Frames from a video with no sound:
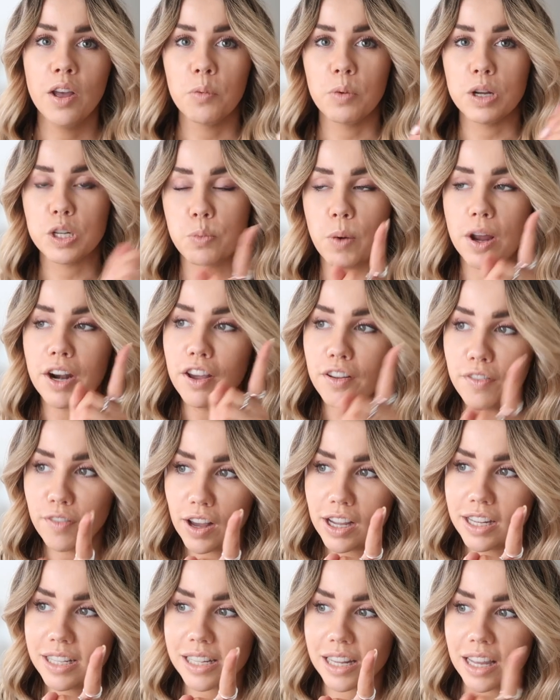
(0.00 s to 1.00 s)
which when i
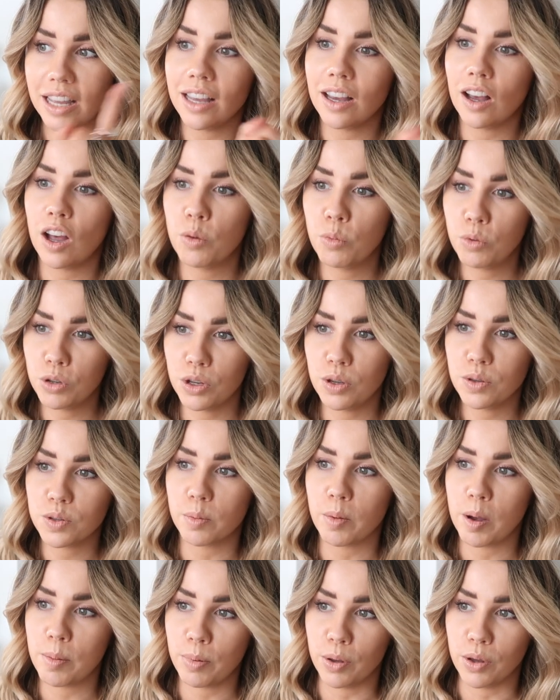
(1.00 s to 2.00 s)
find it i will use
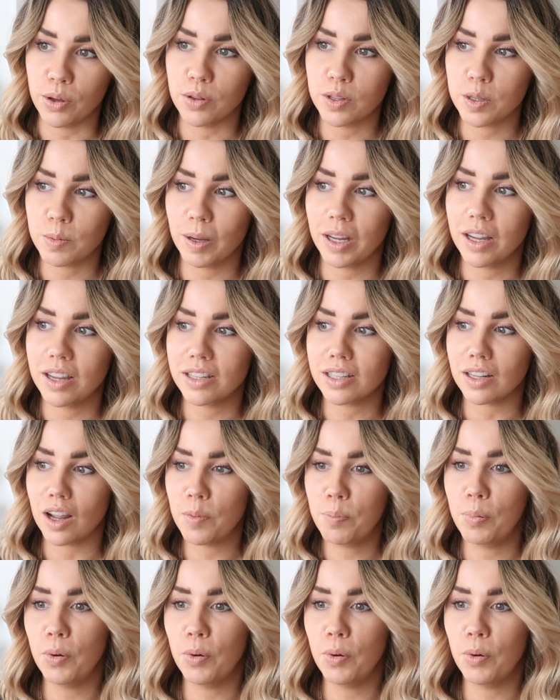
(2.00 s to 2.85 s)
on my boots because i